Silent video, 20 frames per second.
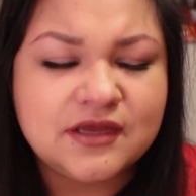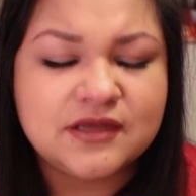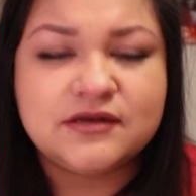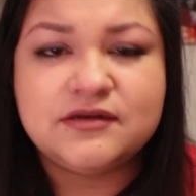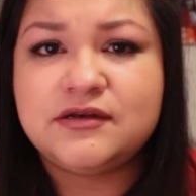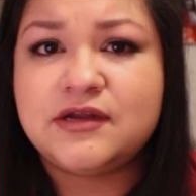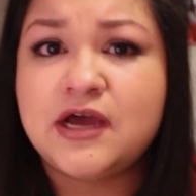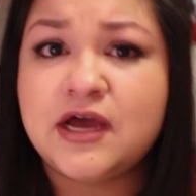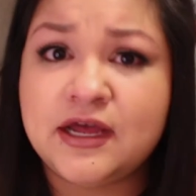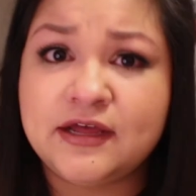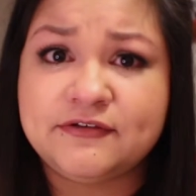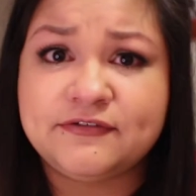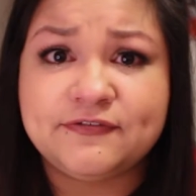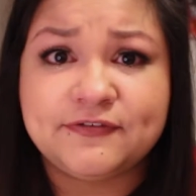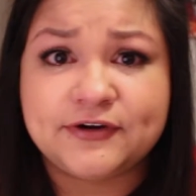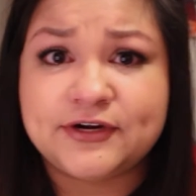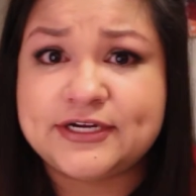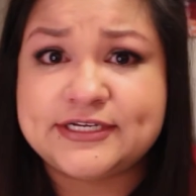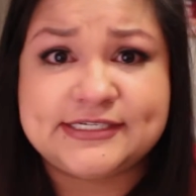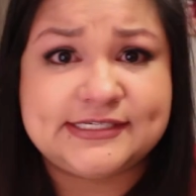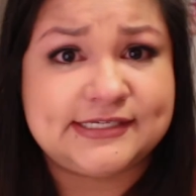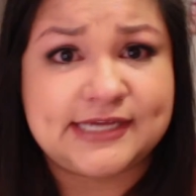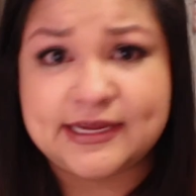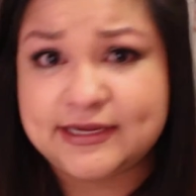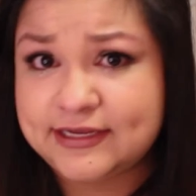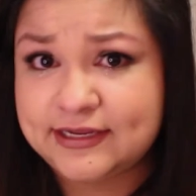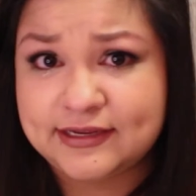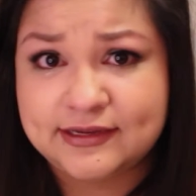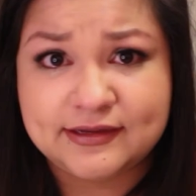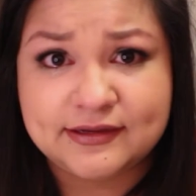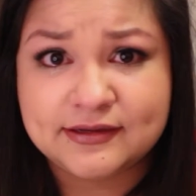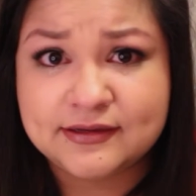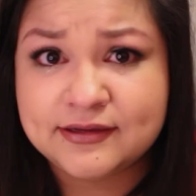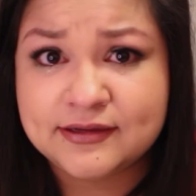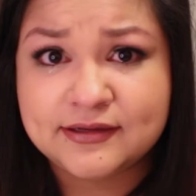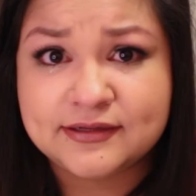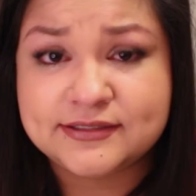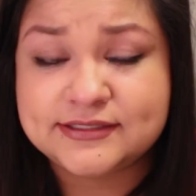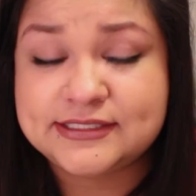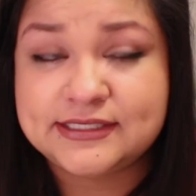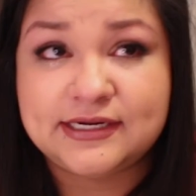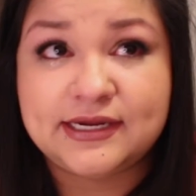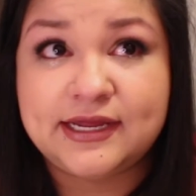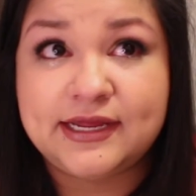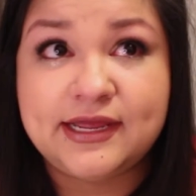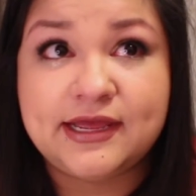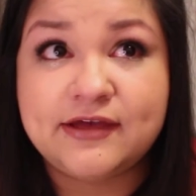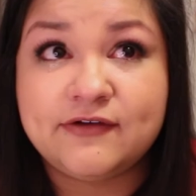not for a second did I